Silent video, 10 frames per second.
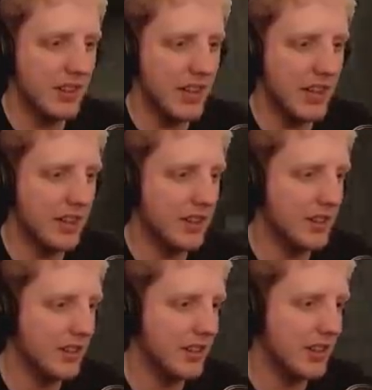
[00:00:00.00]
Yeah, you
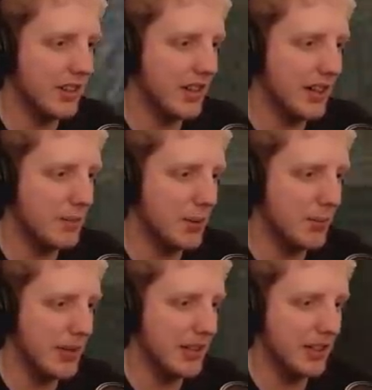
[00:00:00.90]
can uh, either put
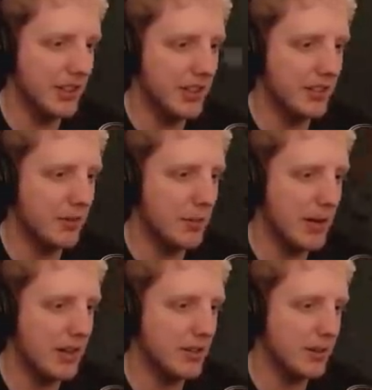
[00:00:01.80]
mending on it and
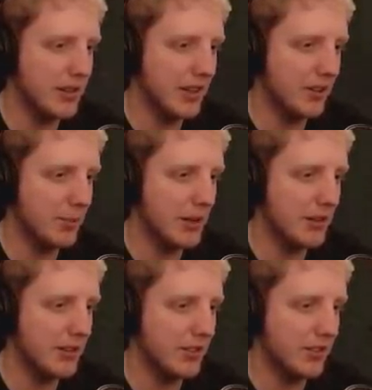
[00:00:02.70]
repair it with
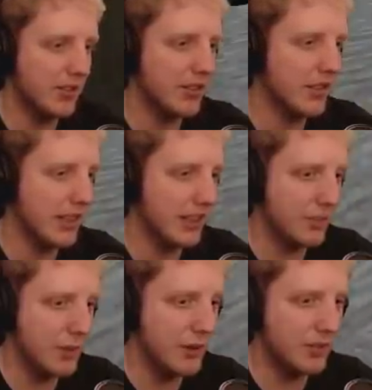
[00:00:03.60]
experience, like
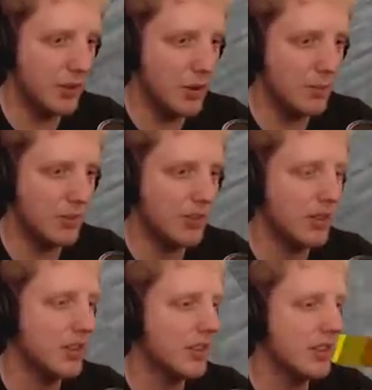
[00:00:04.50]
experience orbs
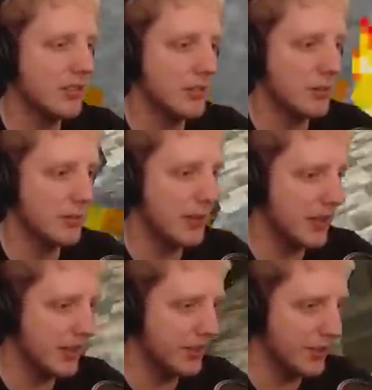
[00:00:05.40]
from
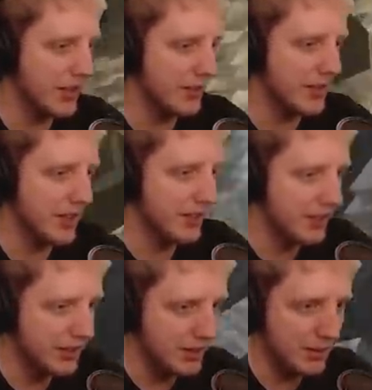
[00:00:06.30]
uh, stuff that you've
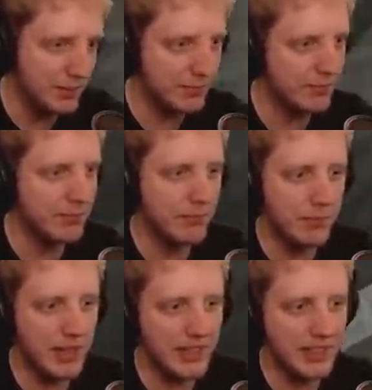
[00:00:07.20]
killed or
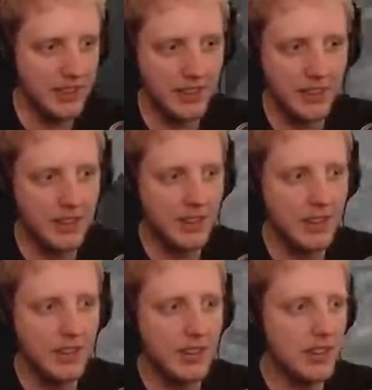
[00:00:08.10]
mining,
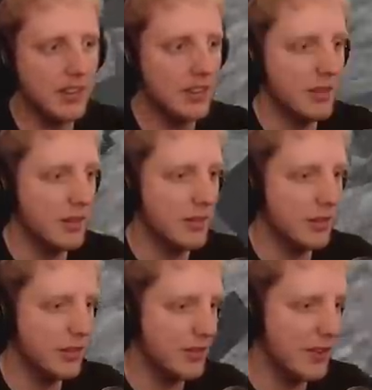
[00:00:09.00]

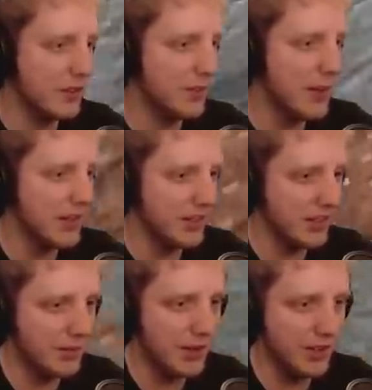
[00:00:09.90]
stuff that you smelted in
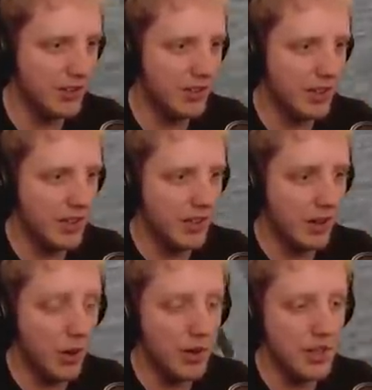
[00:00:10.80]
a furnace.
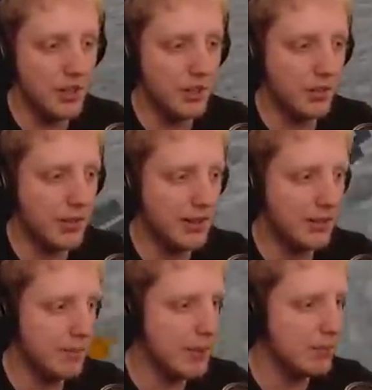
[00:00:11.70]
Or you can use
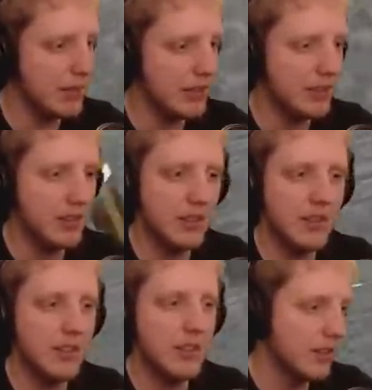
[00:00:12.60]
phantom membrane,
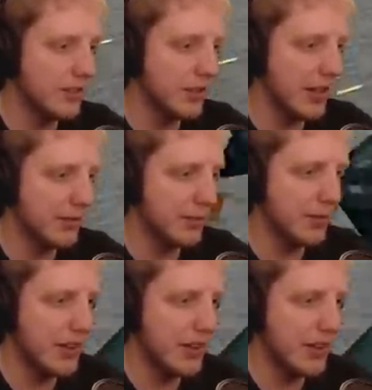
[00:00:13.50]
which you get from